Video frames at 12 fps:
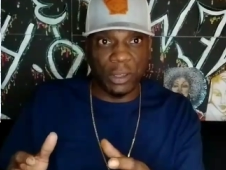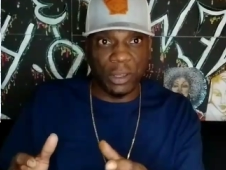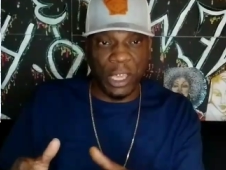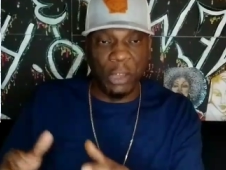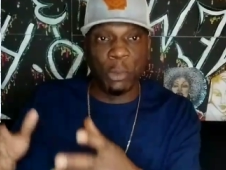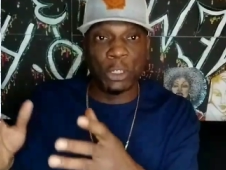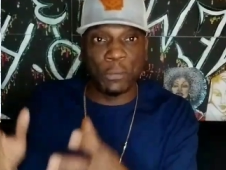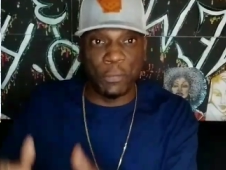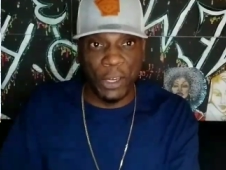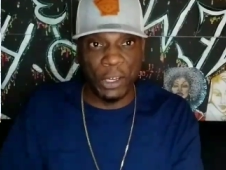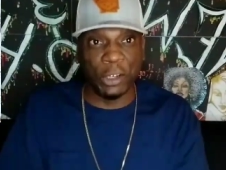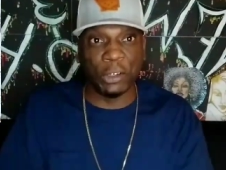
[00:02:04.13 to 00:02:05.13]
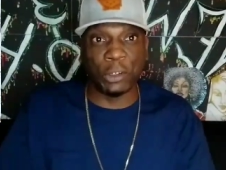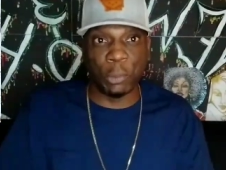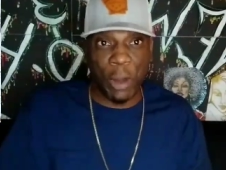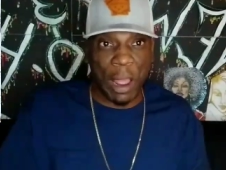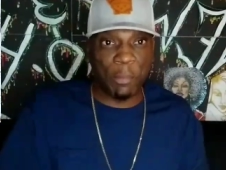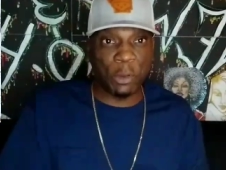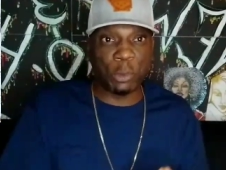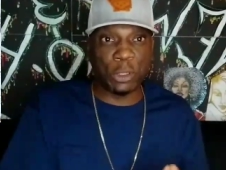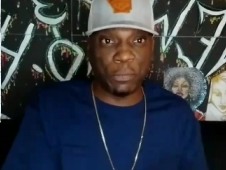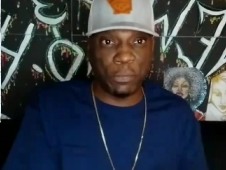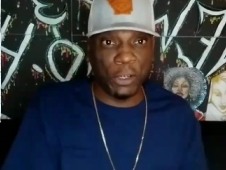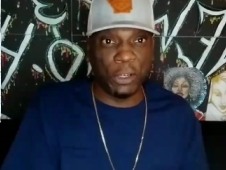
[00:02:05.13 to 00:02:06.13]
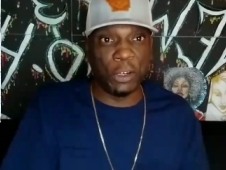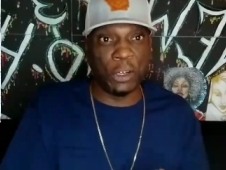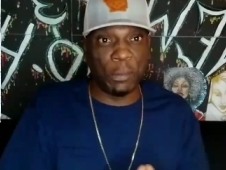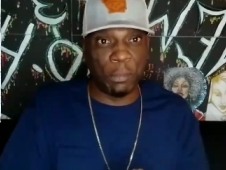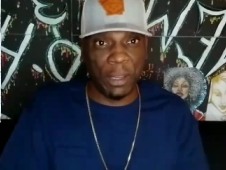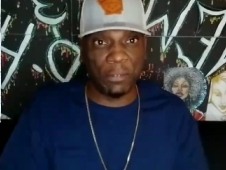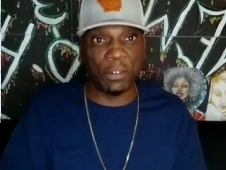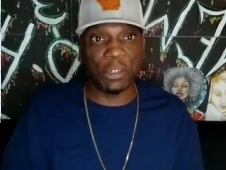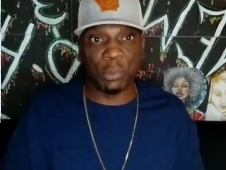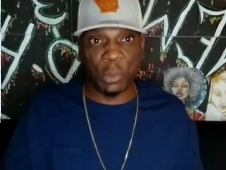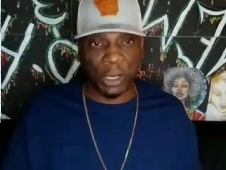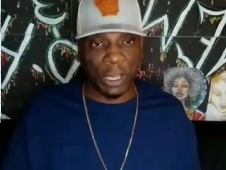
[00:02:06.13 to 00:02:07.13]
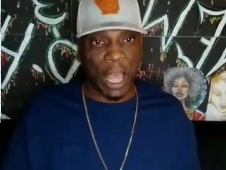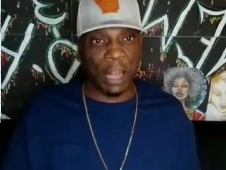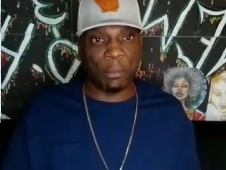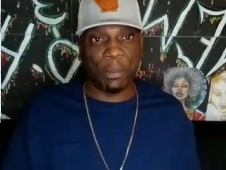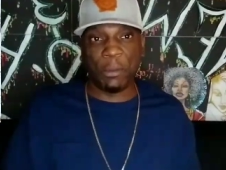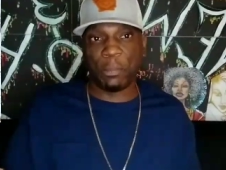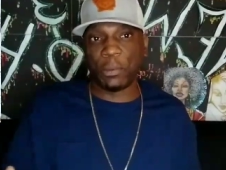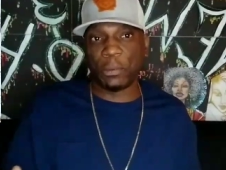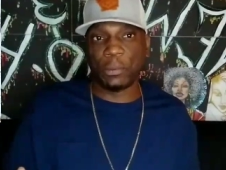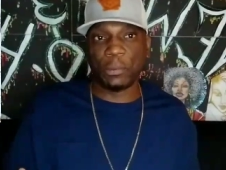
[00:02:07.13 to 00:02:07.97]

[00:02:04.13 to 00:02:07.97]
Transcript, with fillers: he was feared. The rapper was feared in Memphis with a lot of people.